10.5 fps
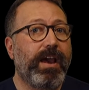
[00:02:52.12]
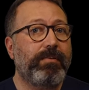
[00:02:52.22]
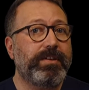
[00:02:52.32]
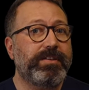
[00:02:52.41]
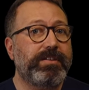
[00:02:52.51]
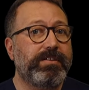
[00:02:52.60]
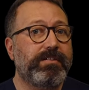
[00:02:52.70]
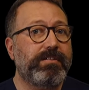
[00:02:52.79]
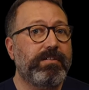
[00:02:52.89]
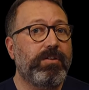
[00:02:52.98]
how this is
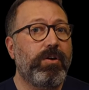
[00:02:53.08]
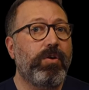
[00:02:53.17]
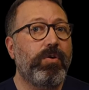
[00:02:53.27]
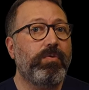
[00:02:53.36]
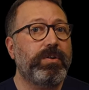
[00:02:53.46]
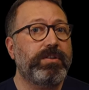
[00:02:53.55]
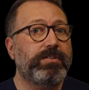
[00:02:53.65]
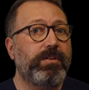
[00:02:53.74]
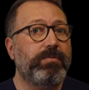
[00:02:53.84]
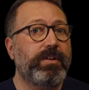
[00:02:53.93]
slowly,
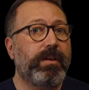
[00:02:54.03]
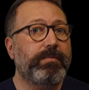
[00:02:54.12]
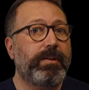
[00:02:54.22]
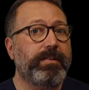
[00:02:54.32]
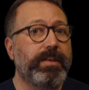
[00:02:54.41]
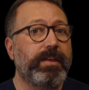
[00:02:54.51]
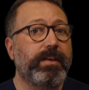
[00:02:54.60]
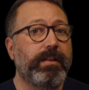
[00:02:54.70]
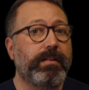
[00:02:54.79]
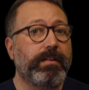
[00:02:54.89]
slowly coming out the ear
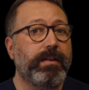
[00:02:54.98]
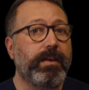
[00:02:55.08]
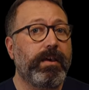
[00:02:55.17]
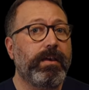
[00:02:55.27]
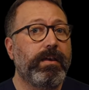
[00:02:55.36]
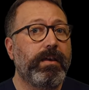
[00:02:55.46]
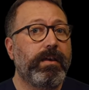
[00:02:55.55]
canal here.